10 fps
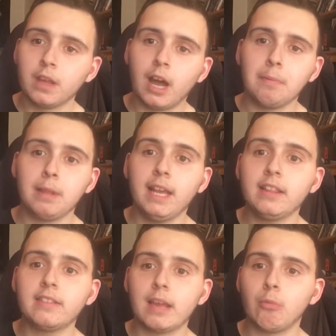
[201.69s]
I played
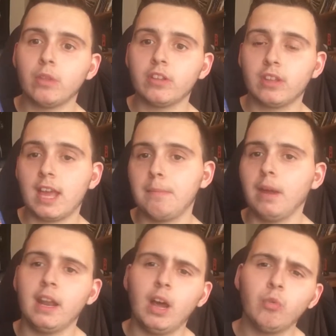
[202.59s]
the demo of this game
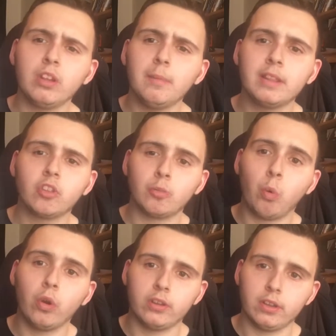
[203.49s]
and I was a little bit
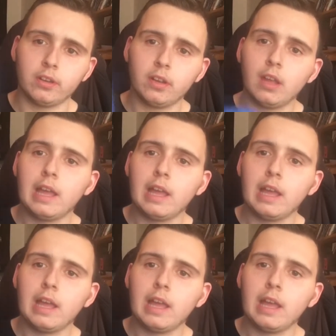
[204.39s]
disappointed.